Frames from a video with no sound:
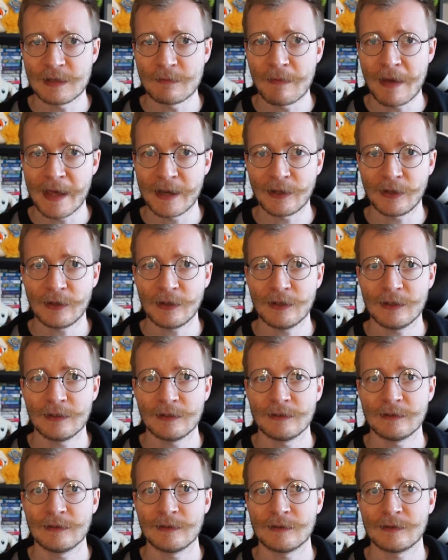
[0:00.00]
metal
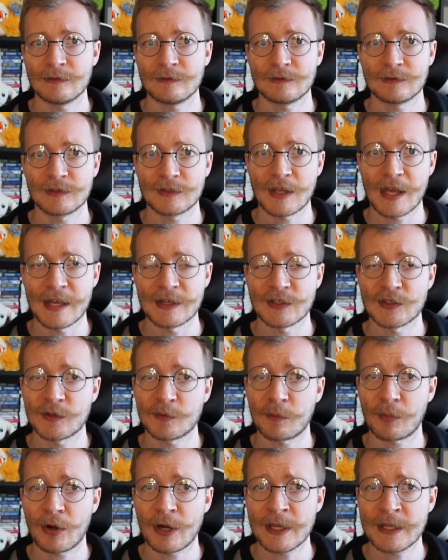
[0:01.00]
/
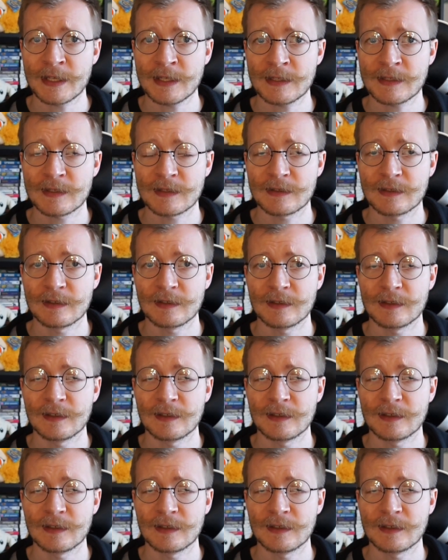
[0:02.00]
springs,